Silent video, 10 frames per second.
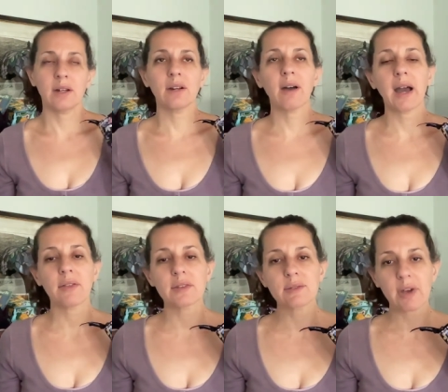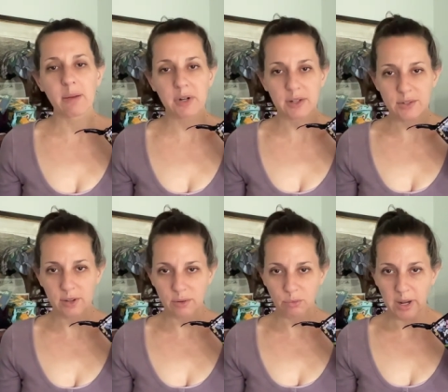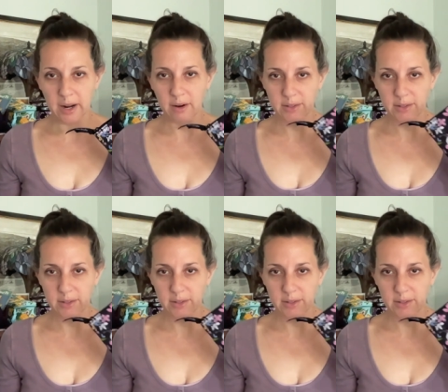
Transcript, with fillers: don't know how this fabric is going to wear.